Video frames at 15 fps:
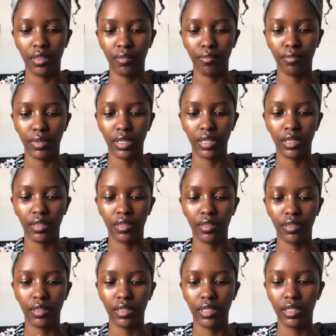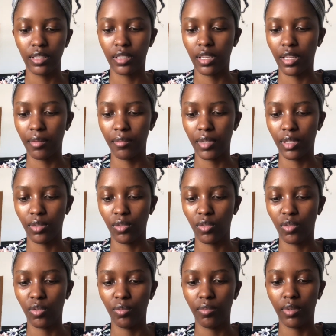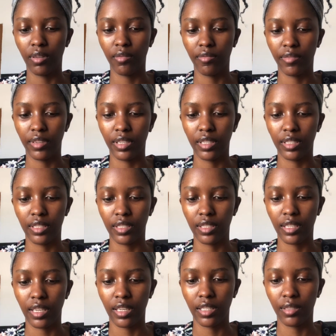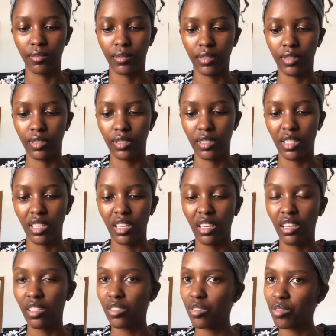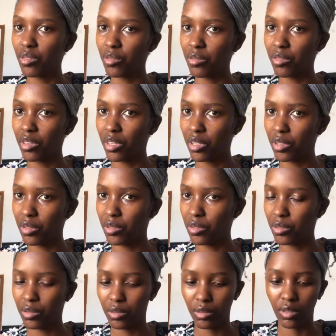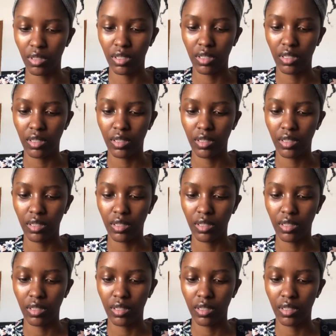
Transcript: but next time I hope I'll find a size, because they are so cute.